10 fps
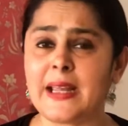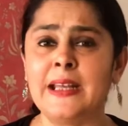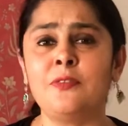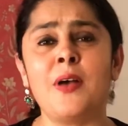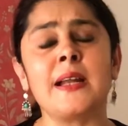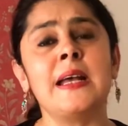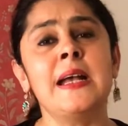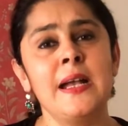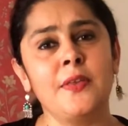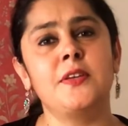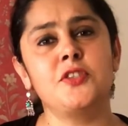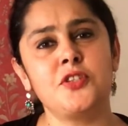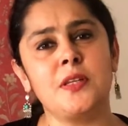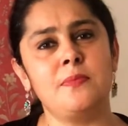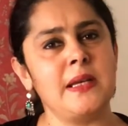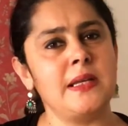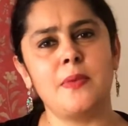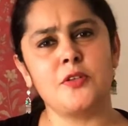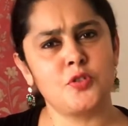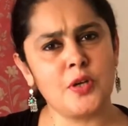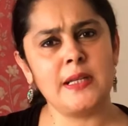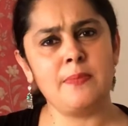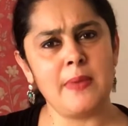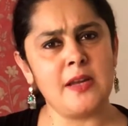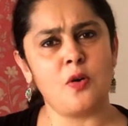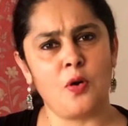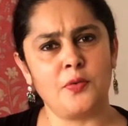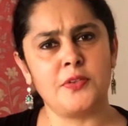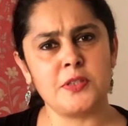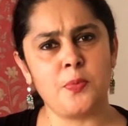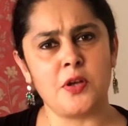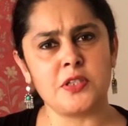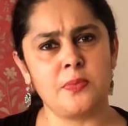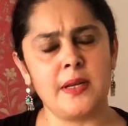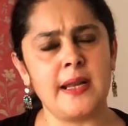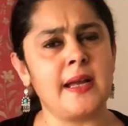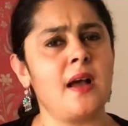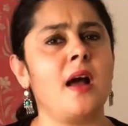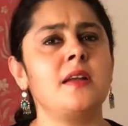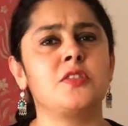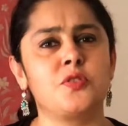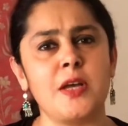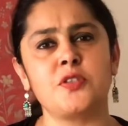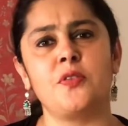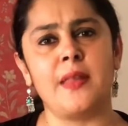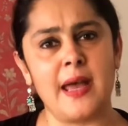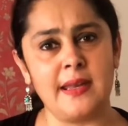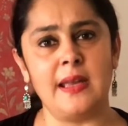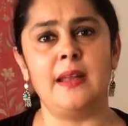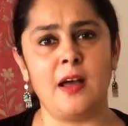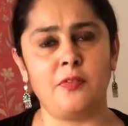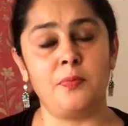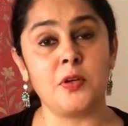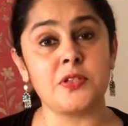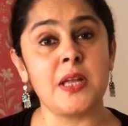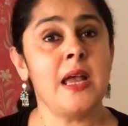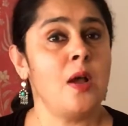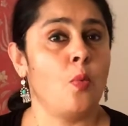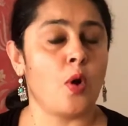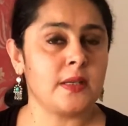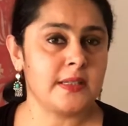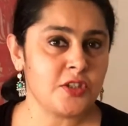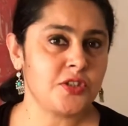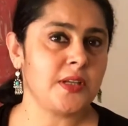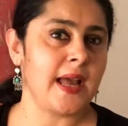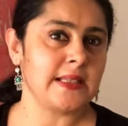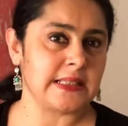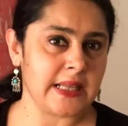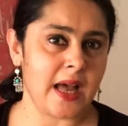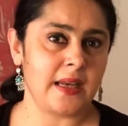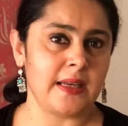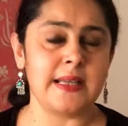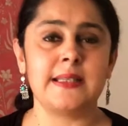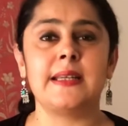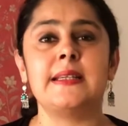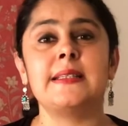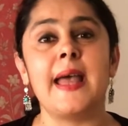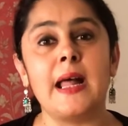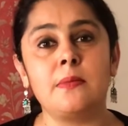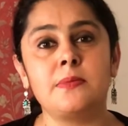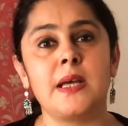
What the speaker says: In fact, the digital medium has really made all of this possible. And I can't stress on that enough because what digital has done is that it has helped